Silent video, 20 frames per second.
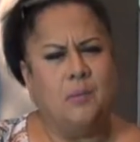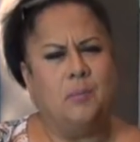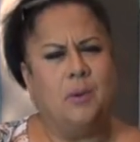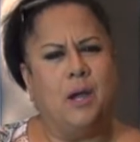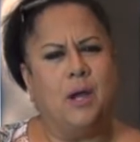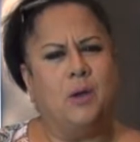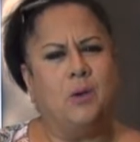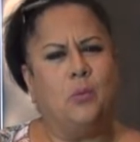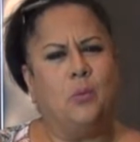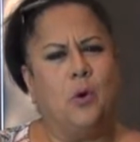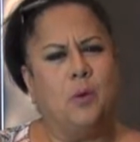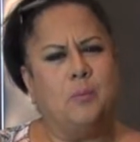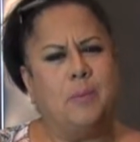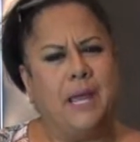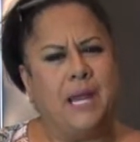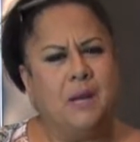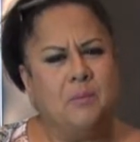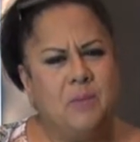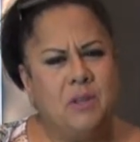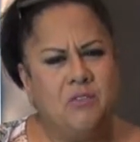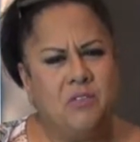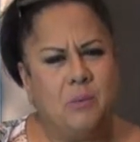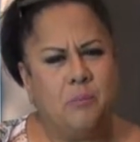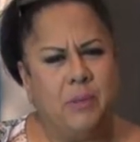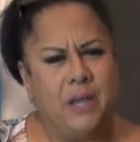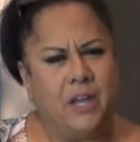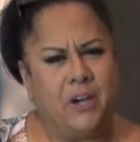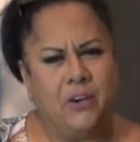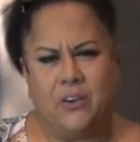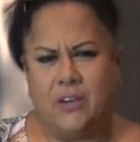But what made them even
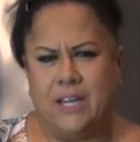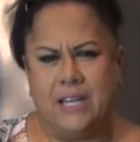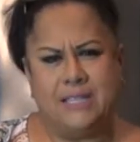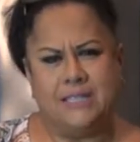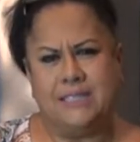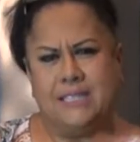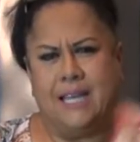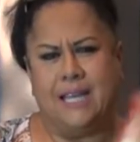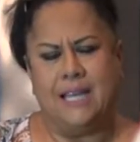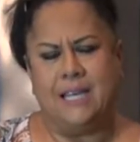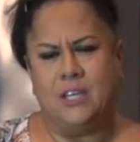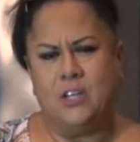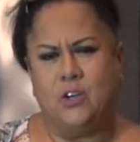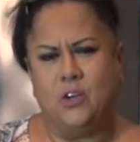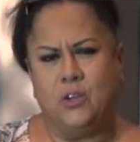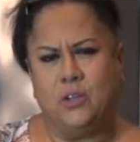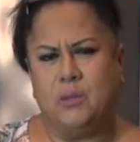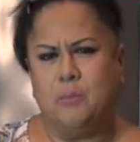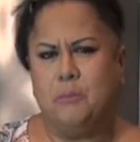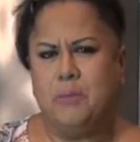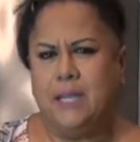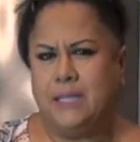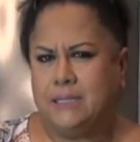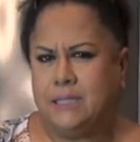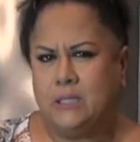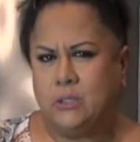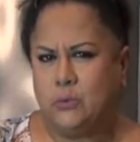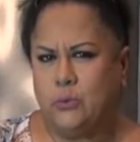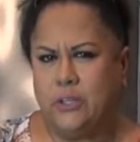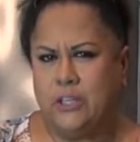better is that, you know, the mix
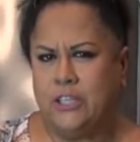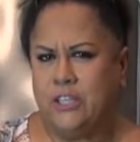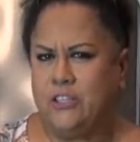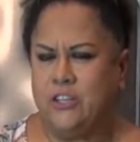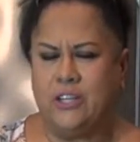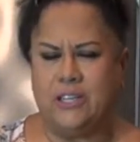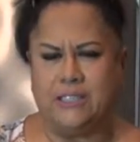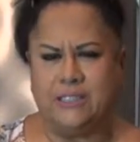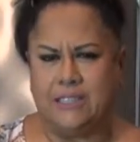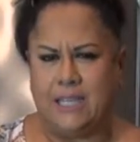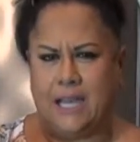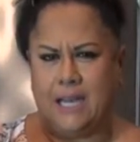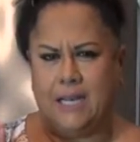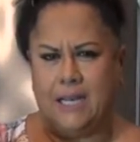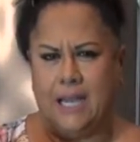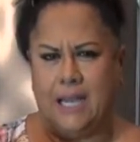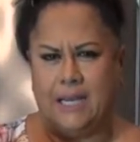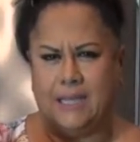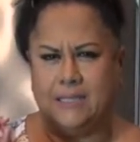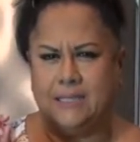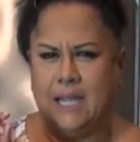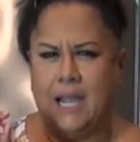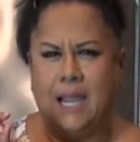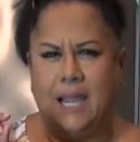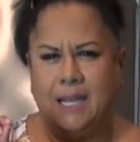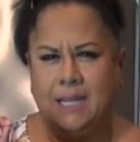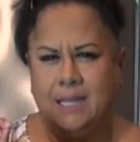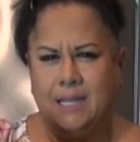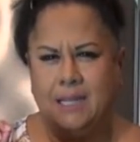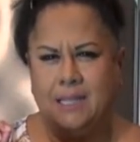is really good. It's got a lot of
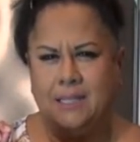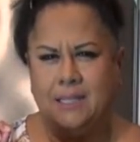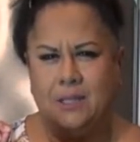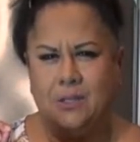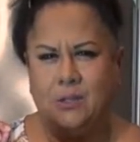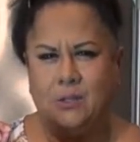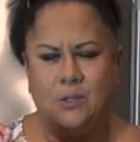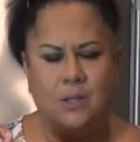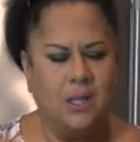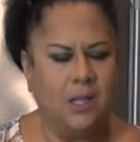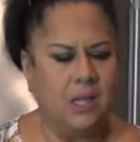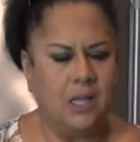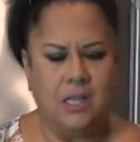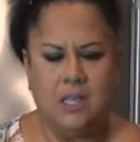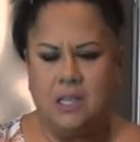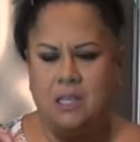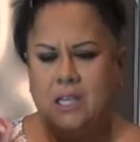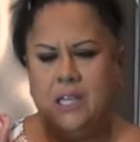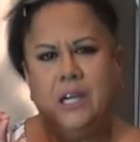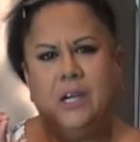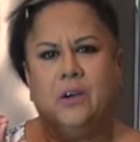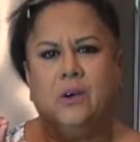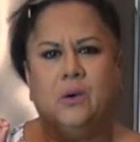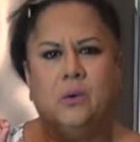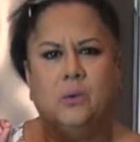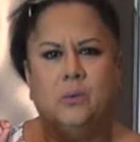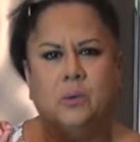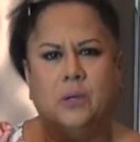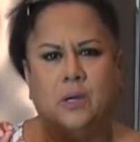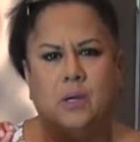tiny little,
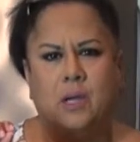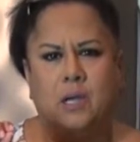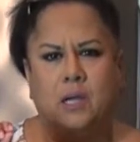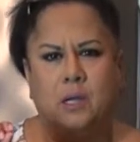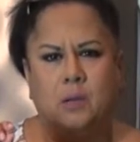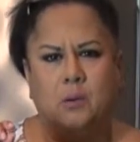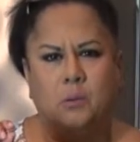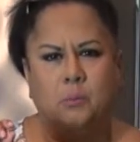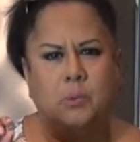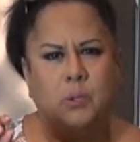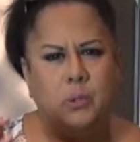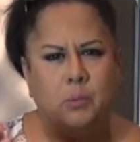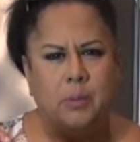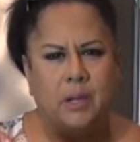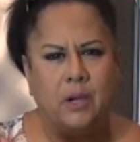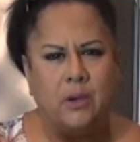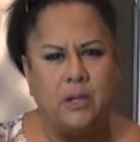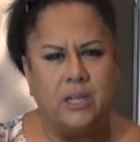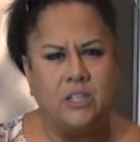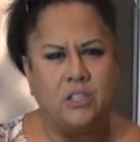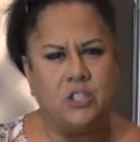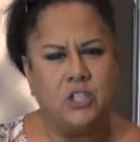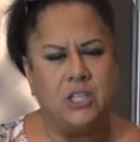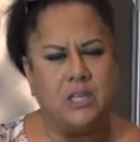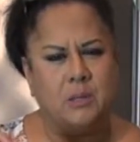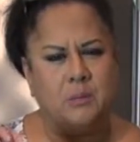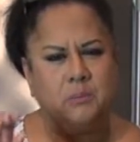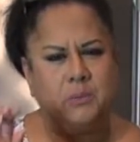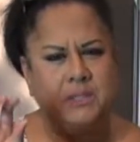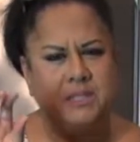blueberry
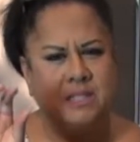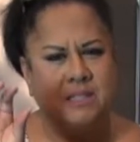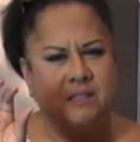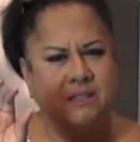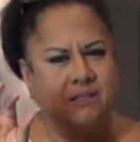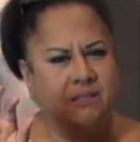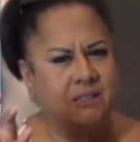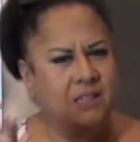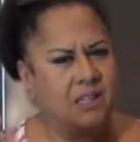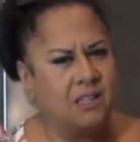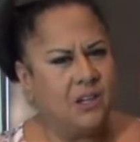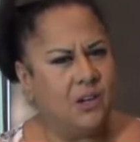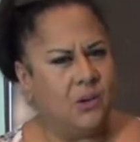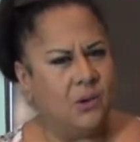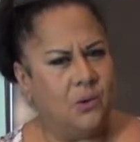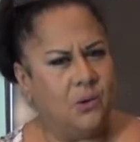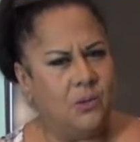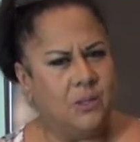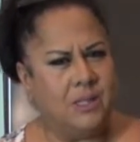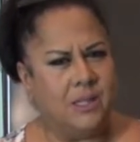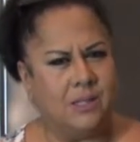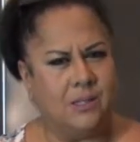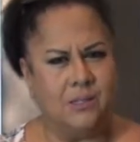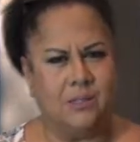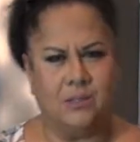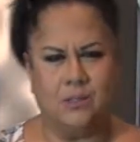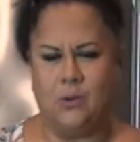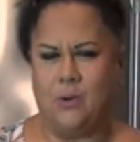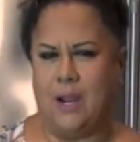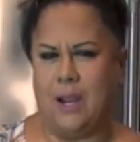chips and,
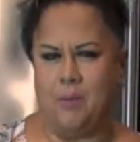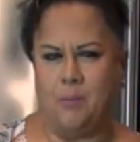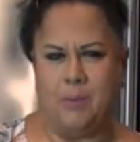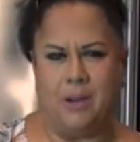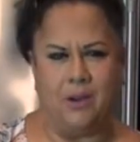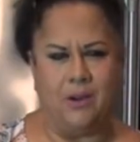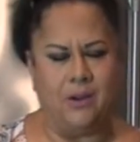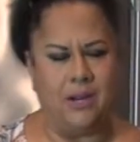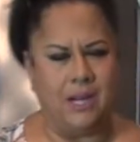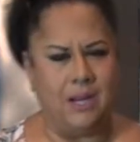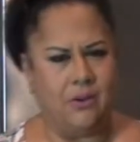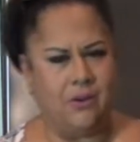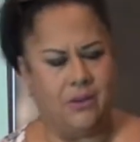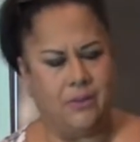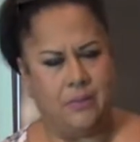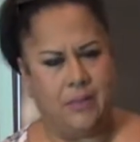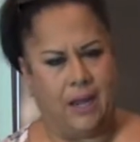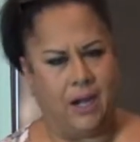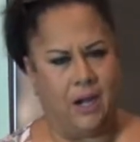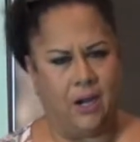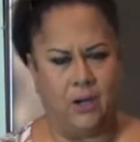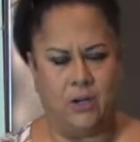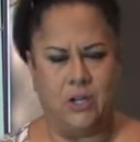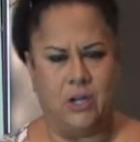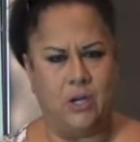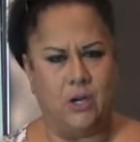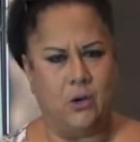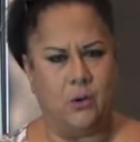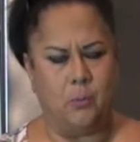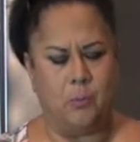little cranberry here and there,
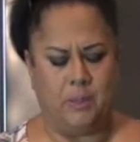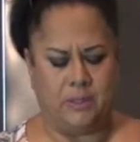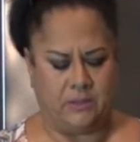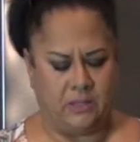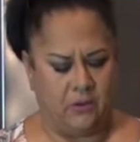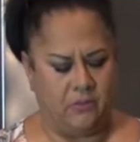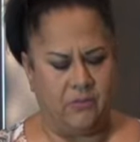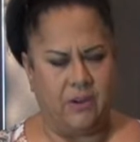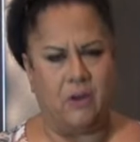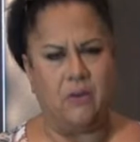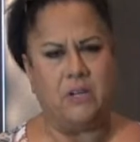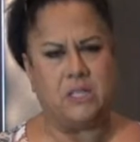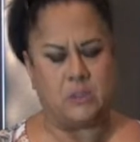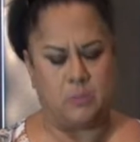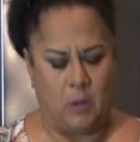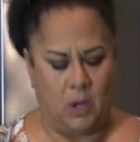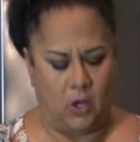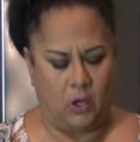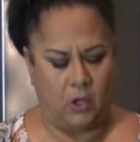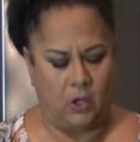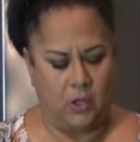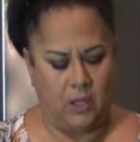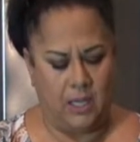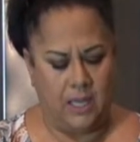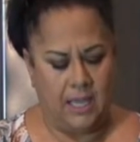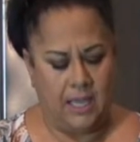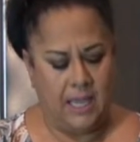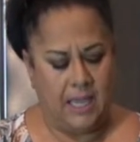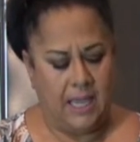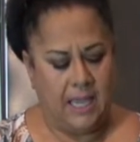but they're very small.
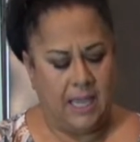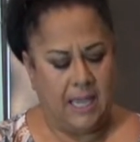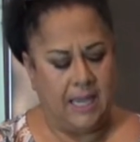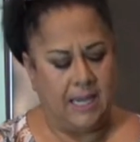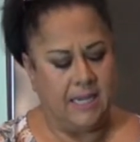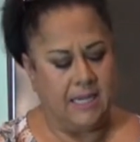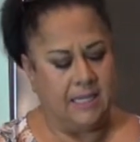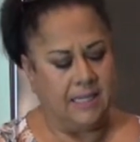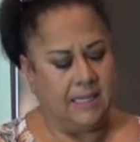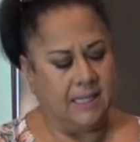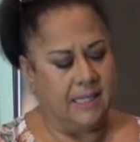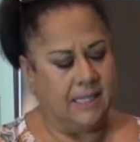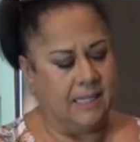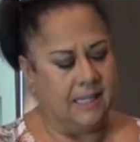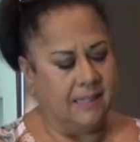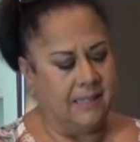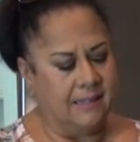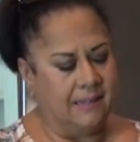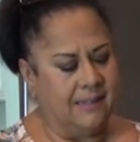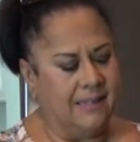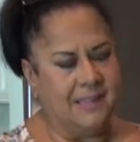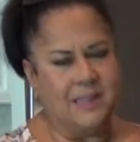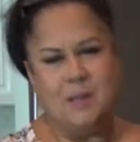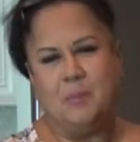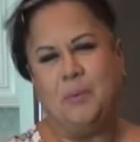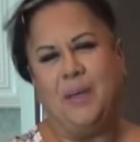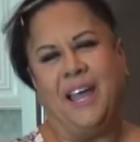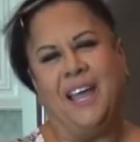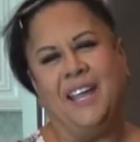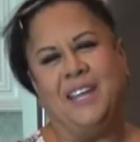And in the
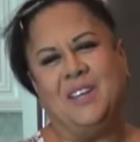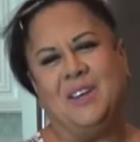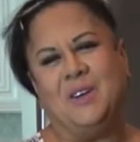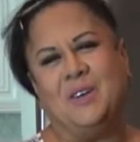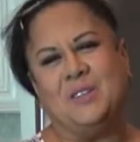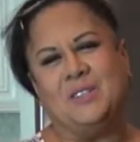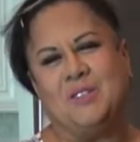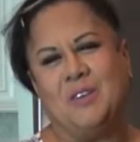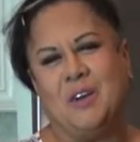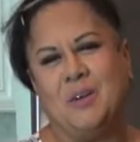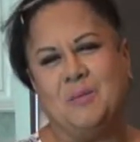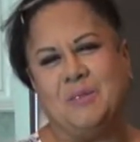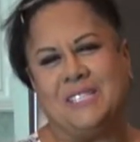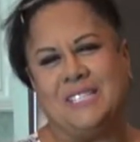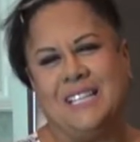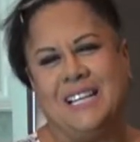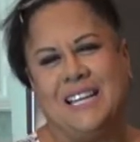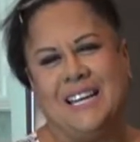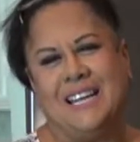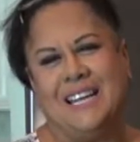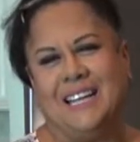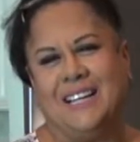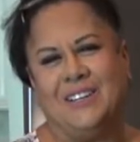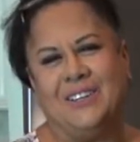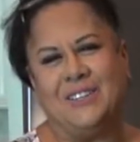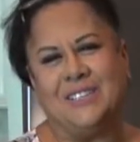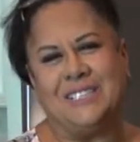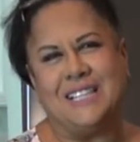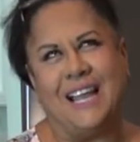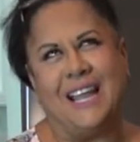bag, it's very misleading. It
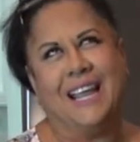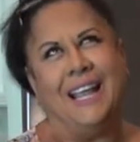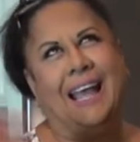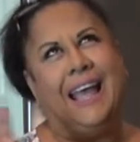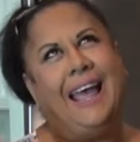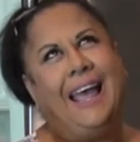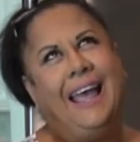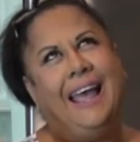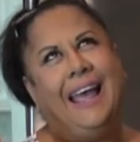looks like